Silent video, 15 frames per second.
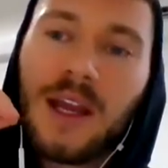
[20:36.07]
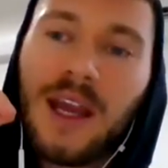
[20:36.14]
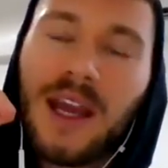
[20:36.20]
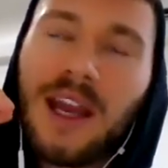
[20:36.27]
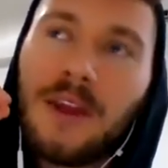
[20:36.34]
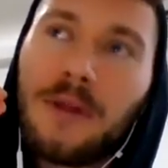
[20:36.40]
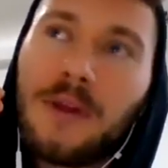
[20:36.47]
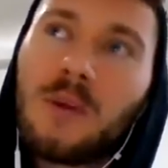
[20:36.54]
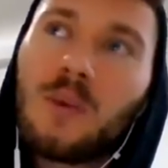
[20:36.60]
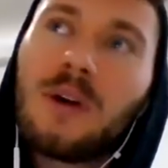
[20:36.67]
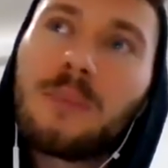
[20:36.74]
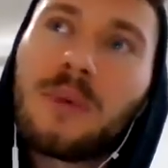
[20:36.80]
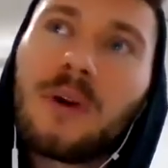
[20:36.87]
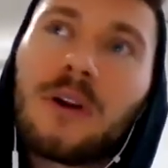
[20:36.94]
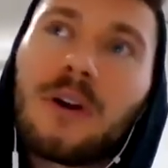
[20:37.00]
And I think one
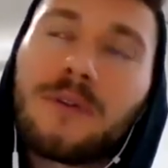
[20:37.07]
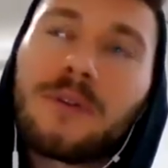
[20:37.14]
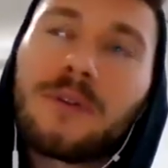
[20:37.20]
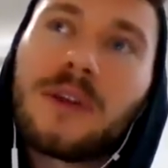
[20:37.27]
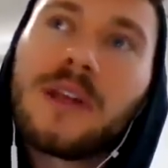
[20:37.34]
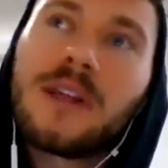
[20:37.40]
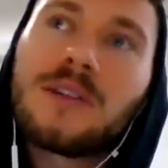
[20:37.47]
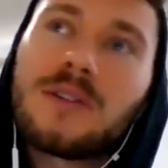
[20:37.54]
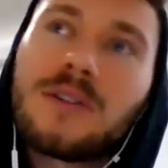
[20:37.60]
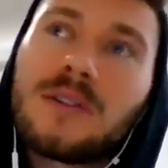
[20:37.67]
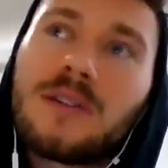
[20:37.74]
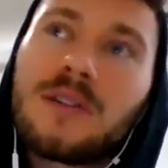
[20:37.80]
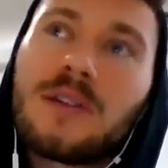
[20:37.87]
part for freelancers,